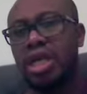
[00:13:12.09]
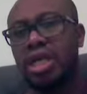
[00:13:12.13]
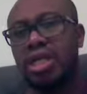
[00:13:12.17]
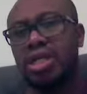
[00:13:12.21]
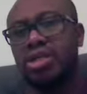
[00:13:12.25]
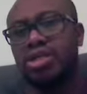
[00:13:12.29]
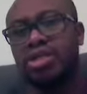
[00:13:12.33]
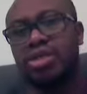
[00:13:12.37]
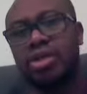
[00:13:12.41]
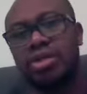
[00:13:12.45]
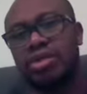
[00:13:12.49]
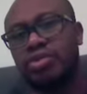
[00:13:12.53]

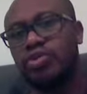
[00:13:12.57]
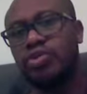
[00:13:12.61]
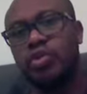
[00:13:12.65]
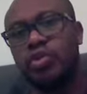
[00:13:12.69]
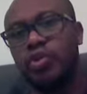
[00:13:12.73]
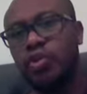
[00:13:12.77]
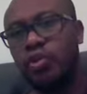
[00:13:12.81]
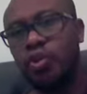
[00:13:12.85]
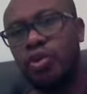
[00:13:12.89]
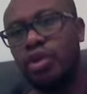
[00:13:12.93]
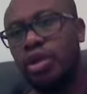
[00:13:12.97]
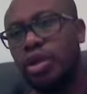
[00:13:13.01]
It's
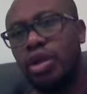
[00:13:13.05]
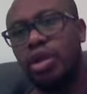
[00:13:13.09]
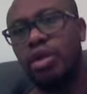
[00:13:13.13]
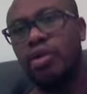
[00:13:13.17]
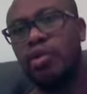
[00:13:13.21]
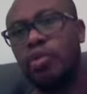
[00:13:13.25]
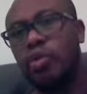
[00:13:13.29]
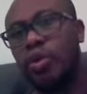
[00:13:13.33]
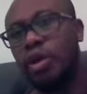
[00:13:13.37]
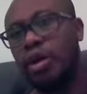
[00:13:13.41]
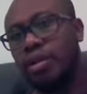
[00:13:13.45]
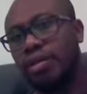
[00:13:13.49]

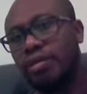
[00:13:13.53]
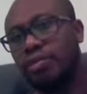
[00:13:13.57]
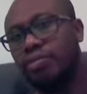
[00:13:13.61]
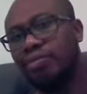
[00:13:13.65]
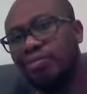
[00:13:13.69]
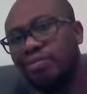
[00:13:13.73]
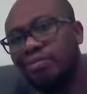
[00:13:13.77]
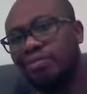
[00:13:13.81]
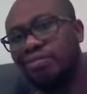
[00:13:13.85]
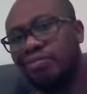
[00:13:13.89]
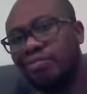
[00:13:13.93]
one